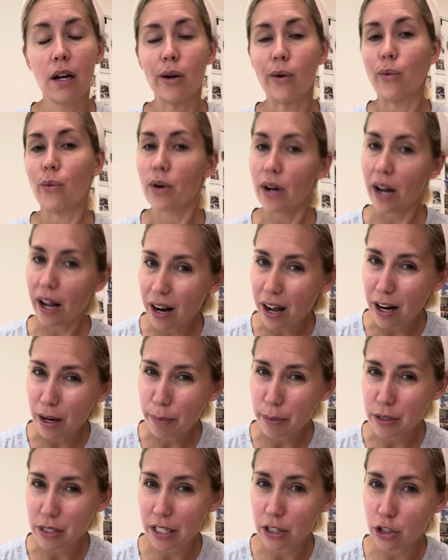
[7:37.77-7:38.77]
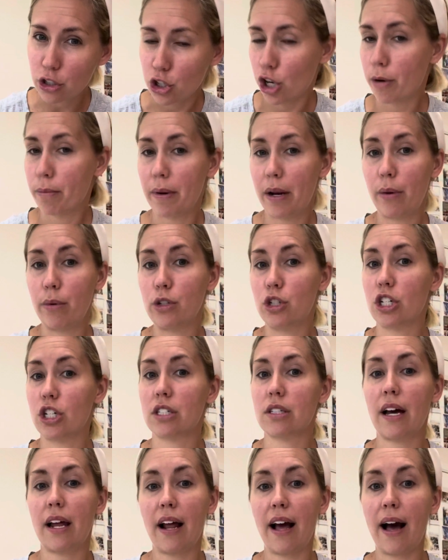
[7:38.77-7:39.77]
We're not 100% sure, but it was just
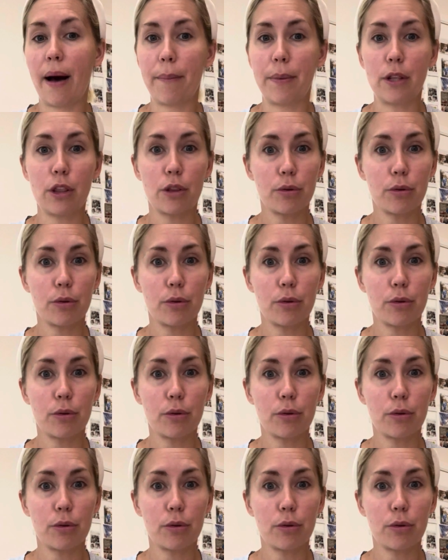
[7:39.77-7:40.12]
kind of happened.